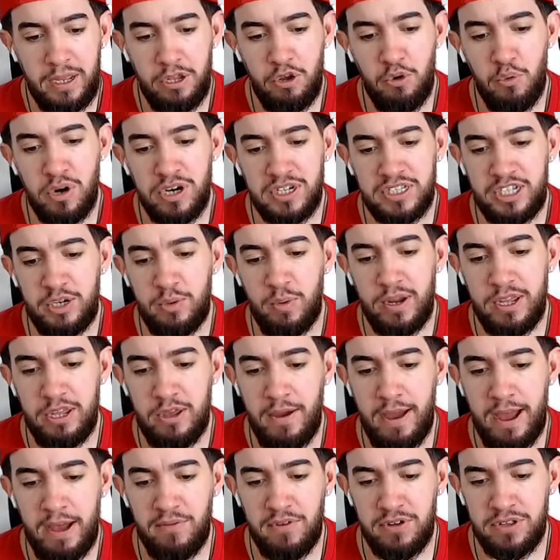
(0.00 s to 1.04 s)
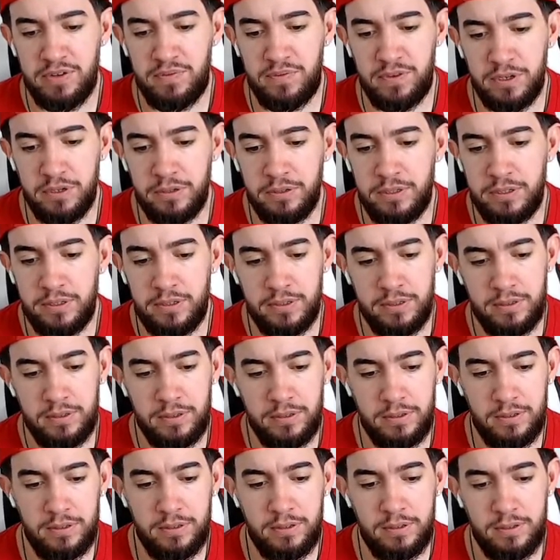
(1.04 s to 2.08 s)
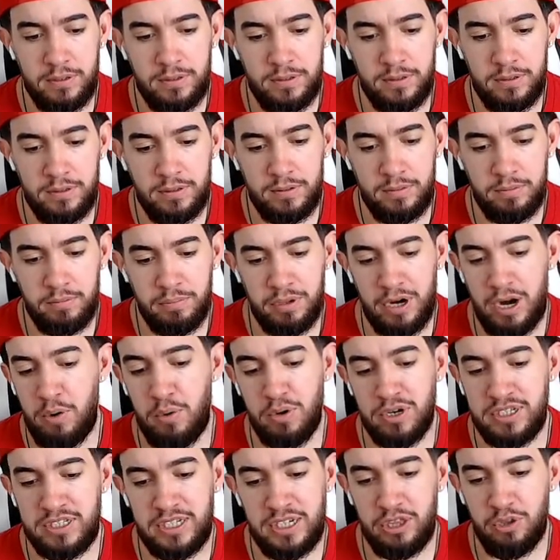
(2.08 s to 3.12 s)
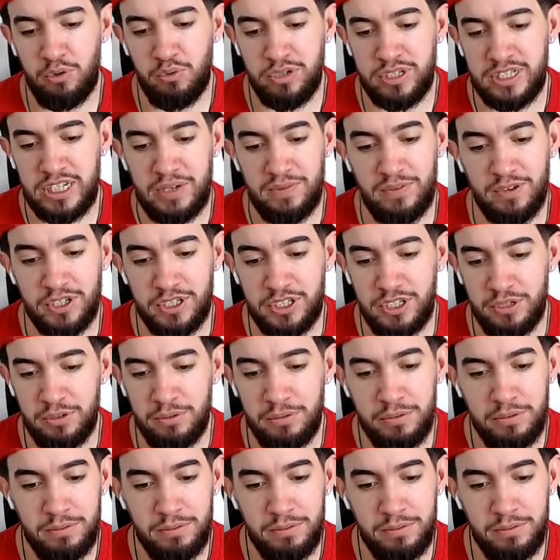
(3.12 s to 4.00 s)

you want to see what you have on the field. But I want to see the receivers too.